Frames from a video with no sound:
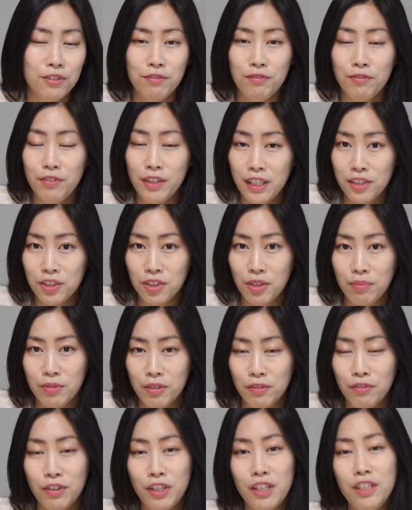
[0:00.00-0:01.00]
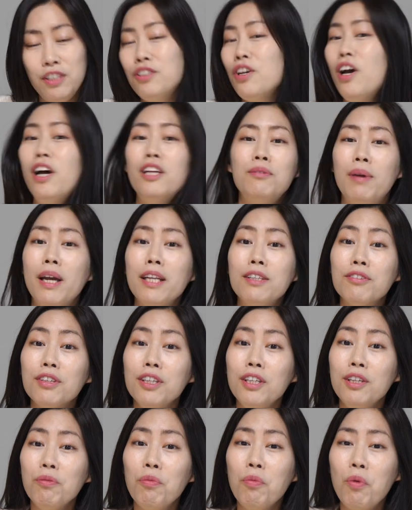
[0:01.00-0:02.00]
finish up the fully charged
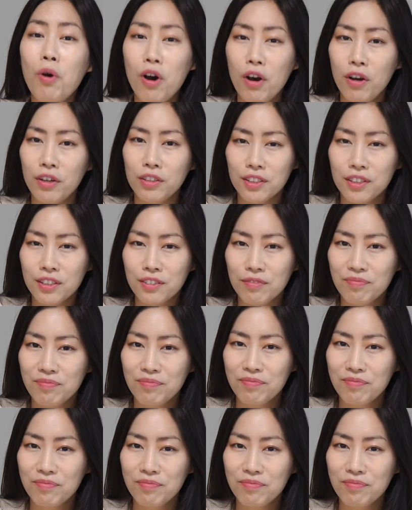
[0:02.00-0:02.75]
battery was